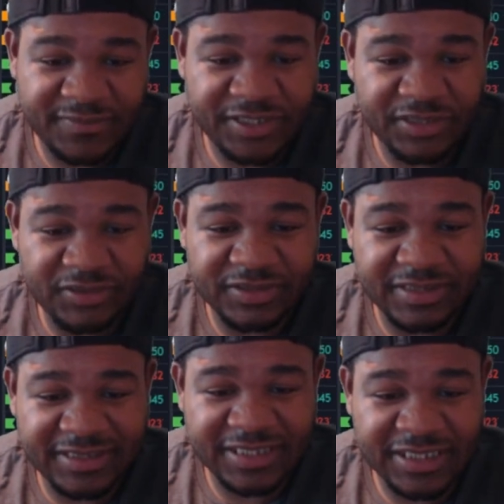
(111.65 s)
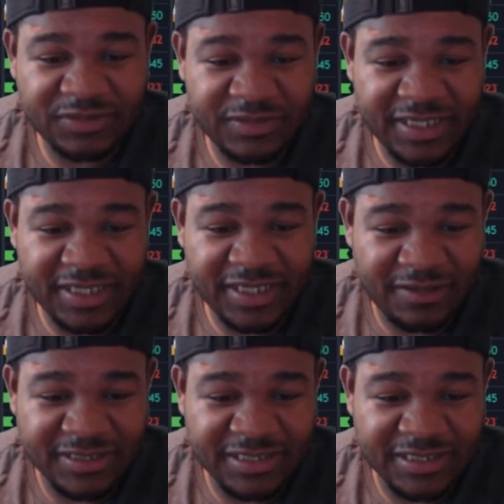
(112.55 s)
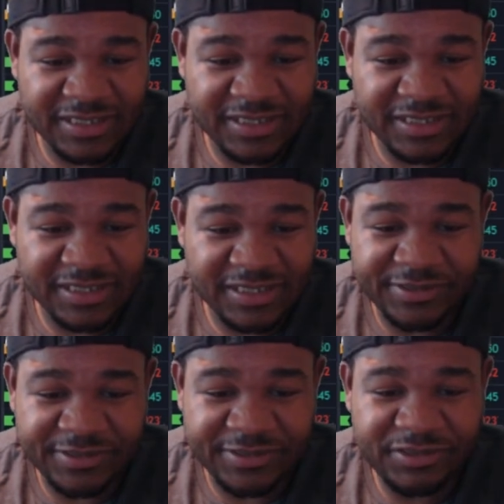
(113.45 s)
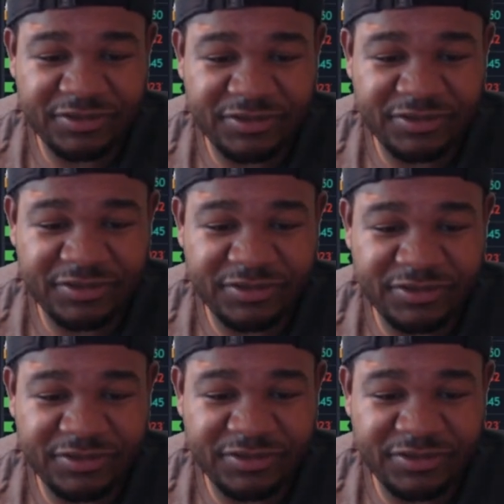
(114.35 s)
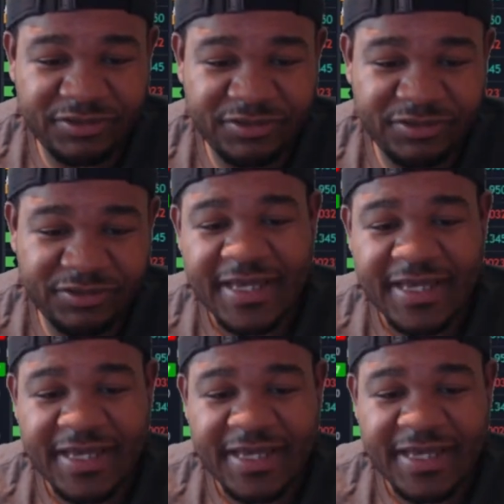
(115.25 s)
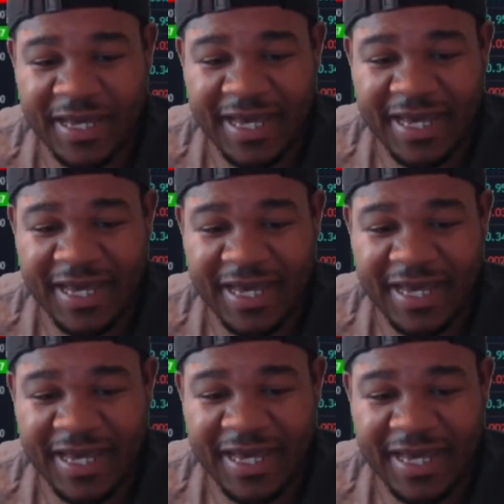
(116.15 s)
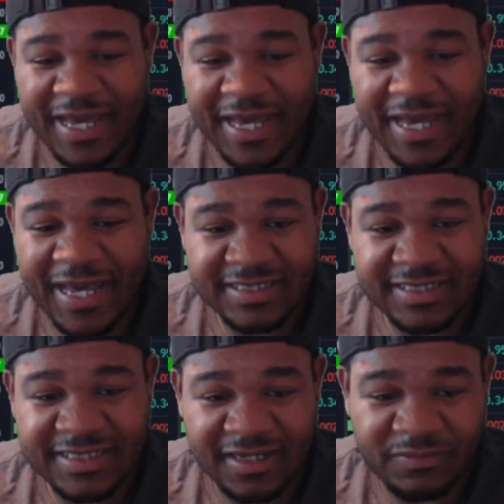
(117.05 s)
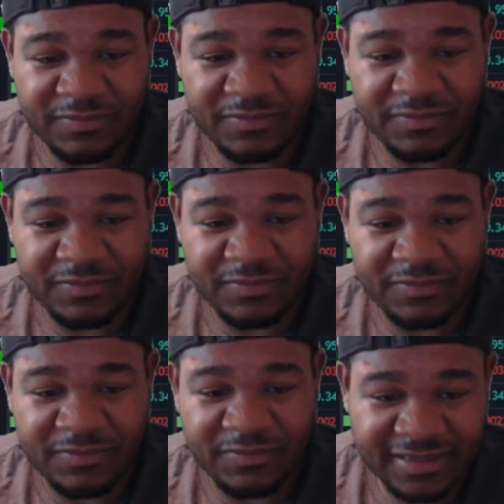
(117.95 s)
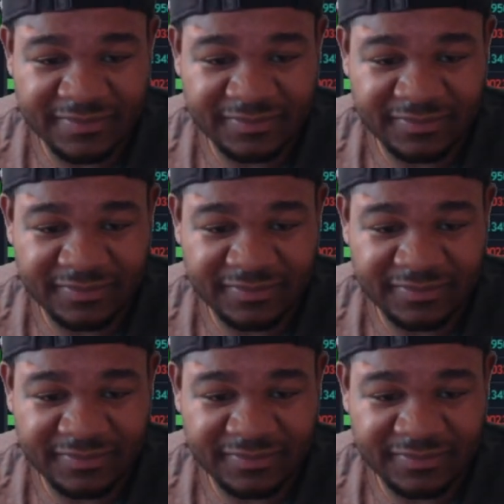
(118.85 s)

So this is what I was looking for. So the New York stock market open, it passed this resistance line.